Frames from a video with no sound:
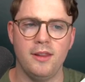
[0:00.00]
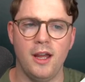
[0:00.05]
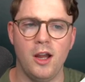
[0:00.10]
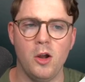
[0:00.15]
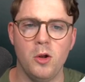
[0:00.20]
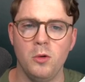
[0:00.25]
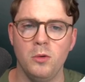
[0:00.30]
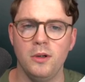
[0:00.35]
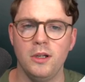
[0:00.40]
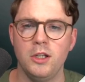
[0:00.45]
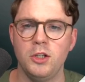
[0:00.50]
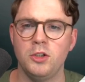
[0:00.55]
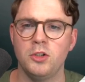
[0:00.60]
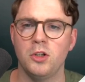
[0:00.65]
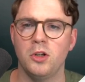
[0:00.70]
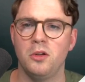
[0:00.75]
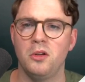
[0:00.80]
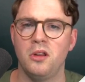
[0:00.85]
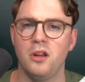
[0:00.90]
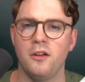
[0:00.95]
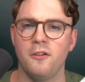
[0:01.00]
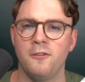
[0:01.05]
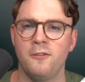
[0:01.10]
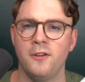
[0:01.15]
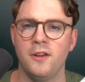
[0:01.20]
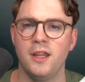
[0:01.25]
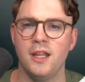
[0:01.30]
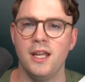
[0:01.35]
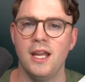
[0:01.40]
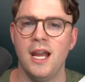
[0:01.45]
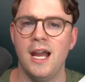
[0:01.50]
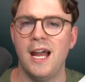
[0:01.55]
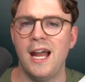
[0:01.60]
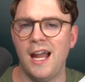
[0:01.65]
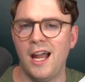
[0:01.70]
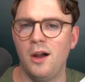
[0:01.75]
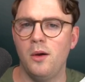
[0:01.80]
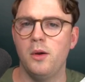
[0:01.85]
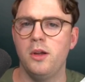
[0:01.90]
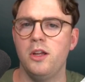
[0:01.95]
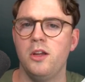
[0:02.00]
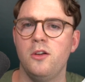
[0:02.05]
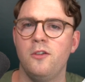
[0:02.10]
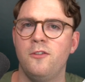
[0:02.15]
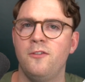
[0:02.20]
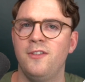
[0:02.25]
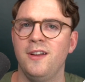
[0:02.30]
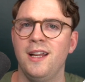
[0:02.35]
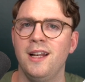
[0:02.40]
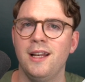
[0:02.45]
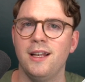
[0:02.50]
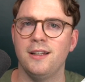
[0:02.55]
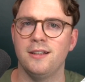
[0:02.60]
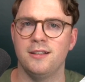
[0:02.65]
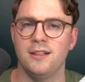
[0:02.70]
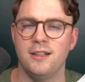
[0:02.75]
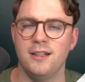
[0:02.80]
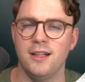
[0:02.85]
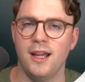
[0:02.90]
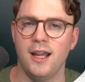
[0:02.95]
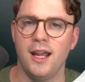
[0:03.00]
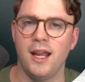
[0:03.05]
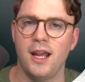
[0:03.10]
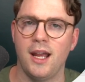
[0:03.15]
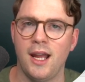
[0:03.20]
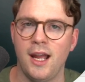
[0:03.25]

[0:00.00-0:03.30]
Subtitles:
that only shows it for the how are you feeling today.